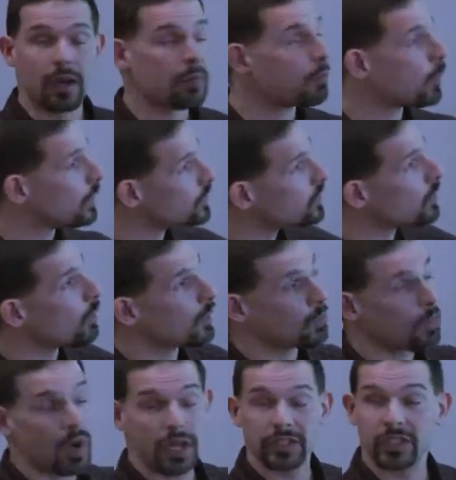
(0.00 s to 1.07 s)
Um, more so
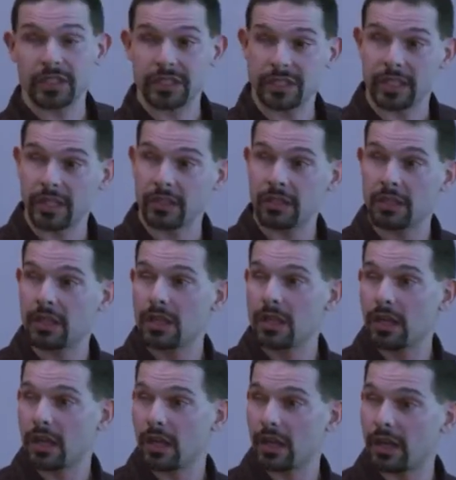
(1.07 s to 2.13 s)
in Washington,
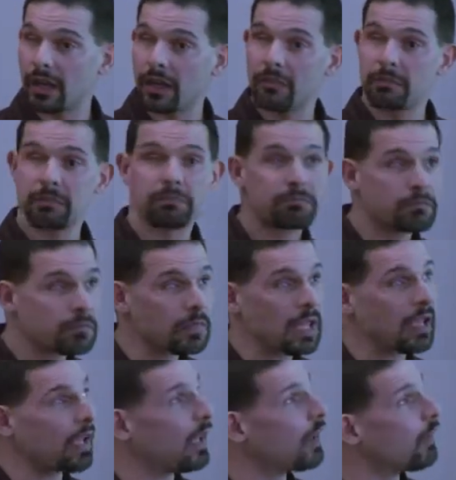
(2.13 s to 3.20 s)
uh,
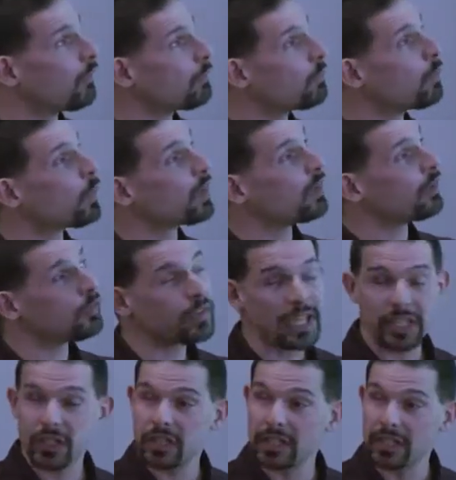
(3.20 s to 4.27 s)
they have more
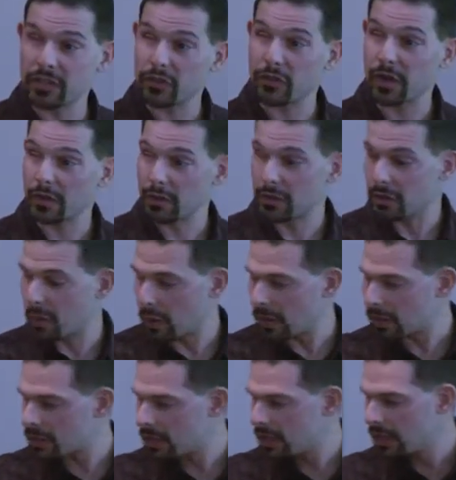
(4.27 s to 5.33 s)
elevation, it's farther
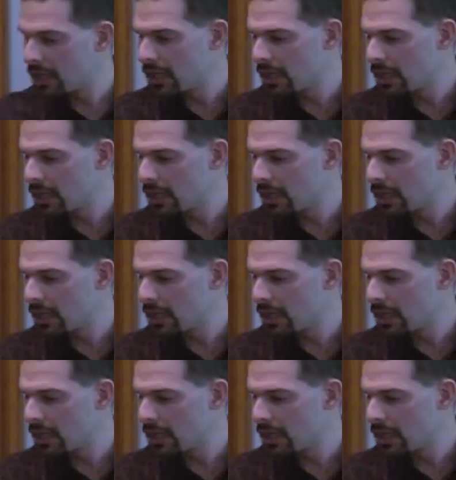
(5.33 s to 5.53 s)
north.